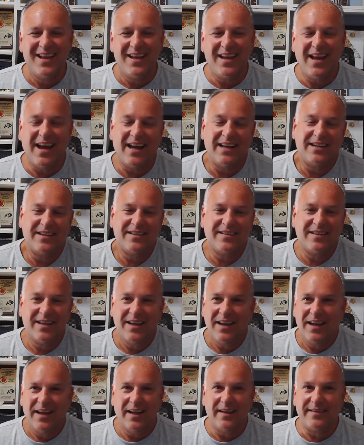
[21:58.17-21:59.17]
yeah,
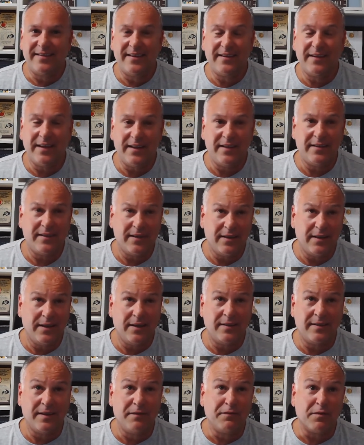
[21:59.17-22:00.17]
it's
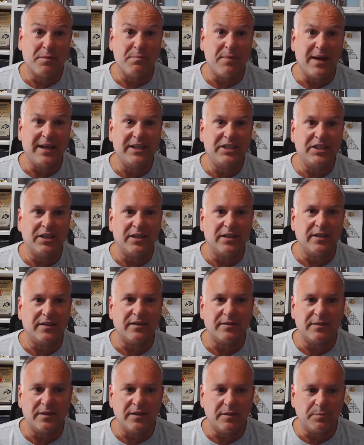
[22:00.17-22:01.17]
information. It's
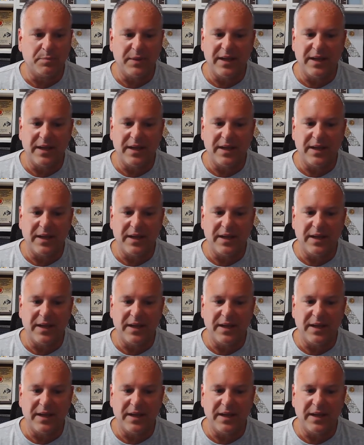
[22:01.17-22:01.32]
just